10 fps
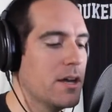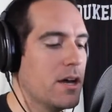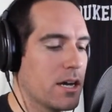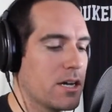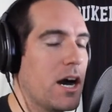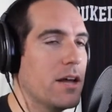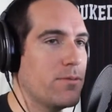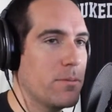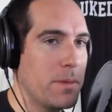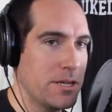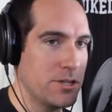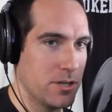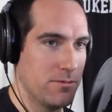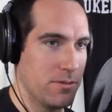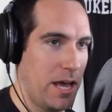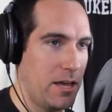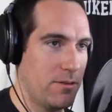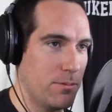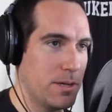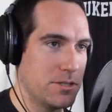a confirmation of that
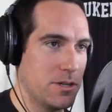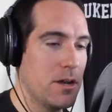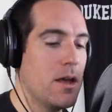information.